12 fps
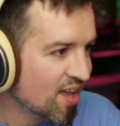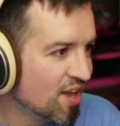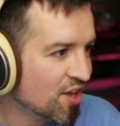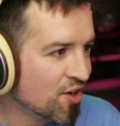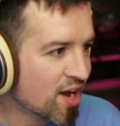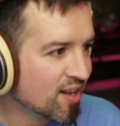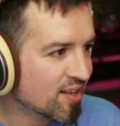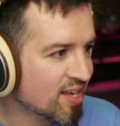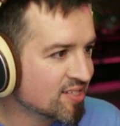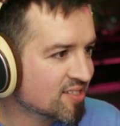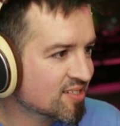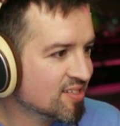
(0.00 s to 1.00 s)
You're on a
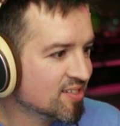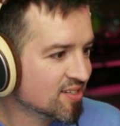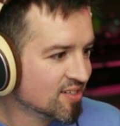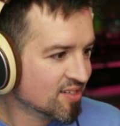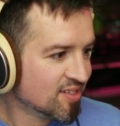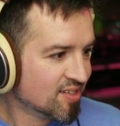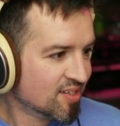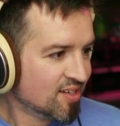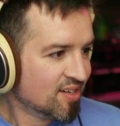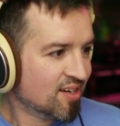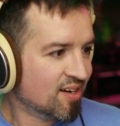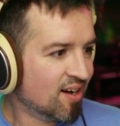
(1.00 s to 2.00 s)
list.
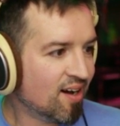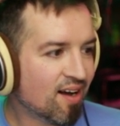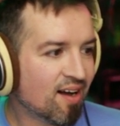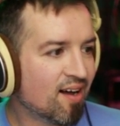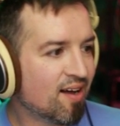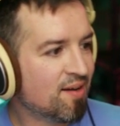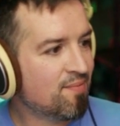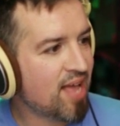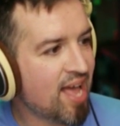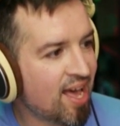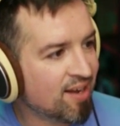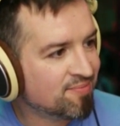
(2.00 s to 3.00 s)
Oh,
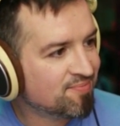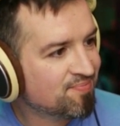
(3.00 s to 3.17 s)
man.